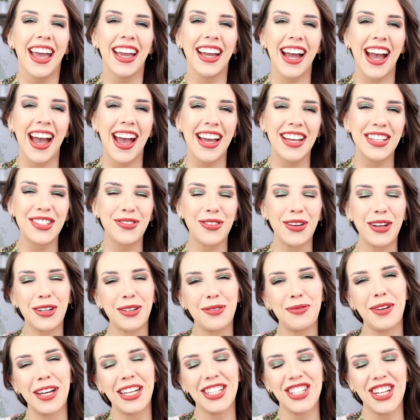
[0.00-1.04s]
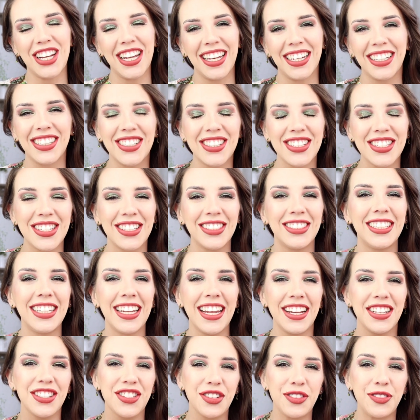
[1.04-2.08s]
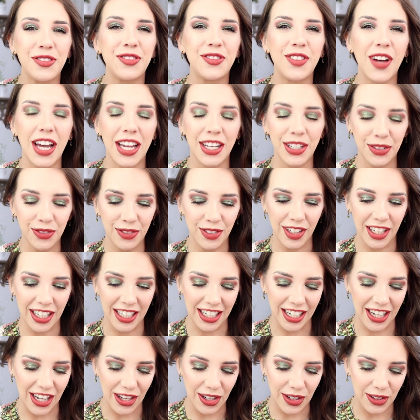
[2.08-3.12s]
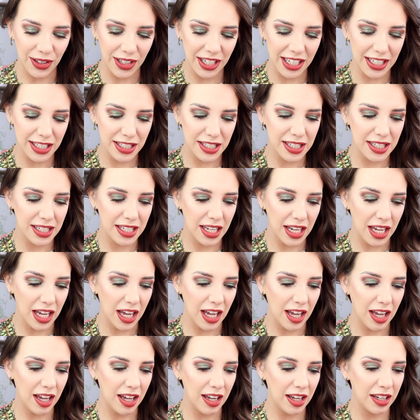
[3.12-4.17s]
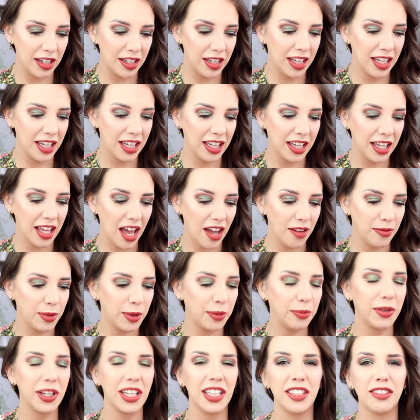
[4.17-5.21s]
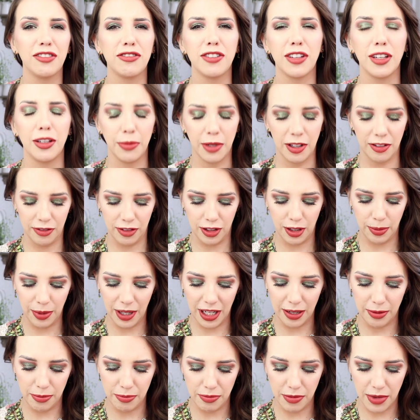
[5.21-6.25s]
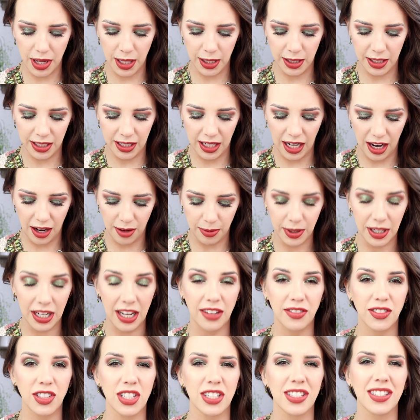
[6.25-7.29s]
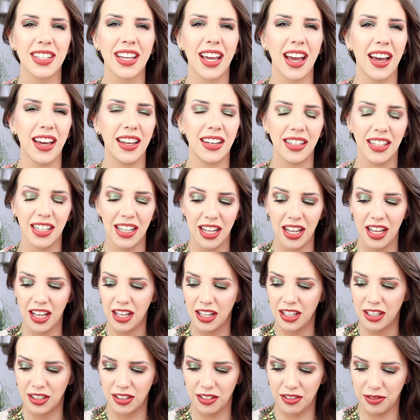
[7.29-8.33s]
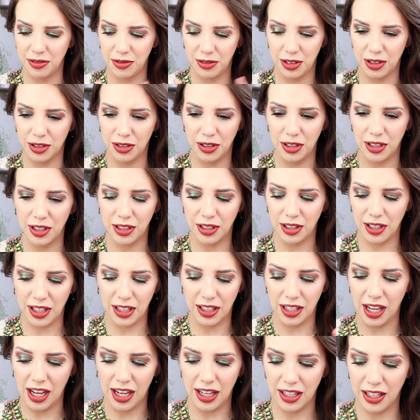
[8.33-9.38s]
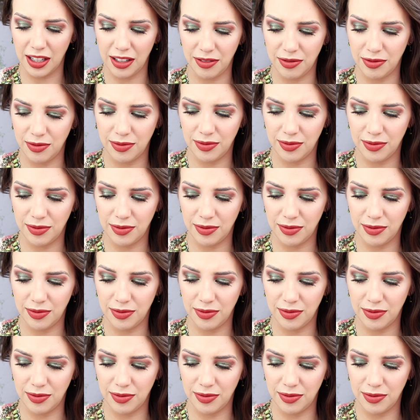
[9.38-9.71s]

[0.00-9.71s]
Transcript: Hey guys, welcome to my channel. So today's a fun video. It's, uh, I've been meaning to film it for about a month now, but I've just got, I, I,